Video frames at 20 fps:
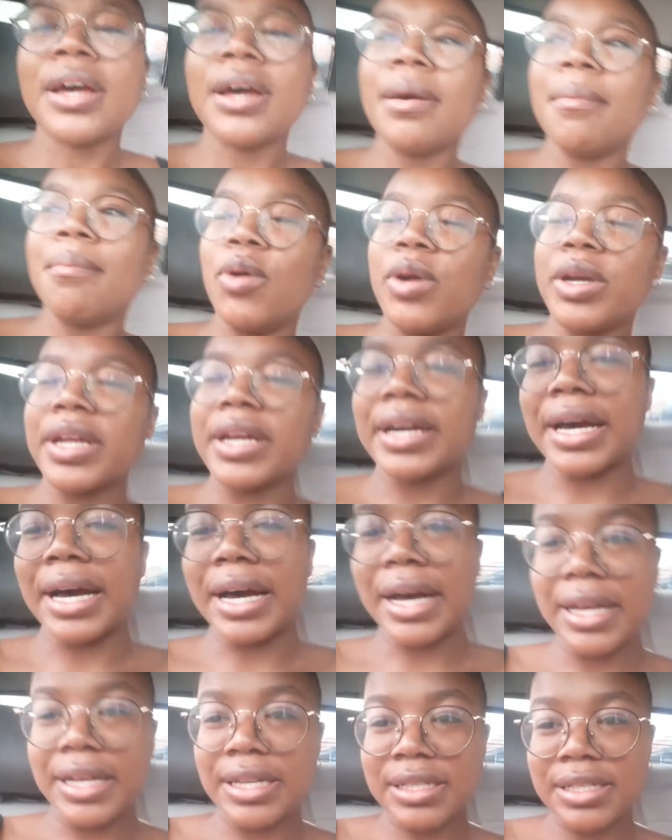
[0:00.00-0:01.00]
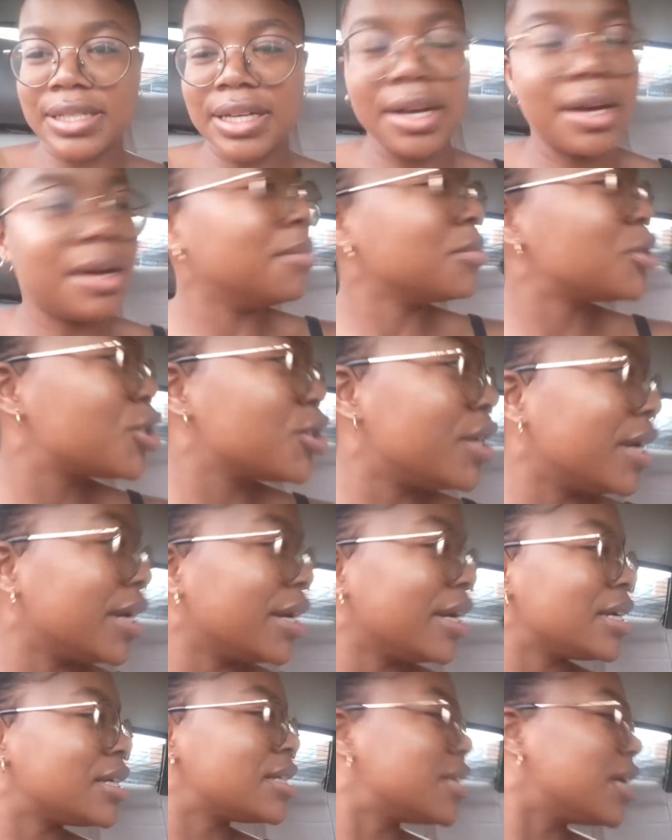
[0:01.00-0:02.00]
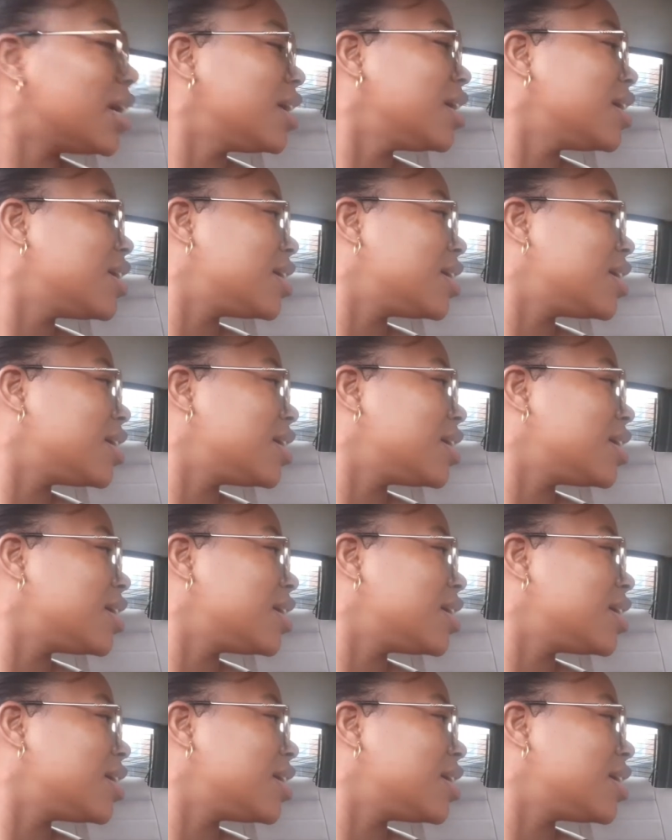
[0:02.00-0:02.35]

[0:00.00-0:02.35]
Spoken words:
Morning, guys. Today is a